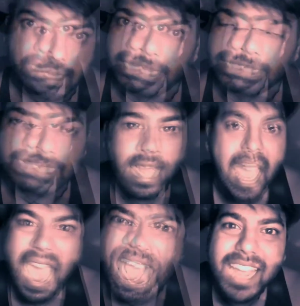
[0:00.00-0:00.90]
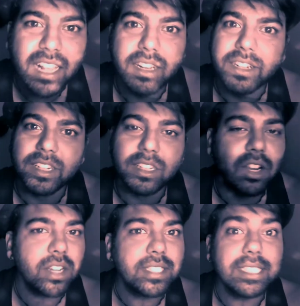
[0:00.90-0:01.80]
his anger did
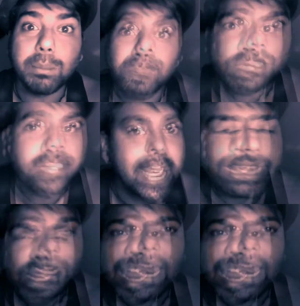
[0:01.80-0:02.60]
not subside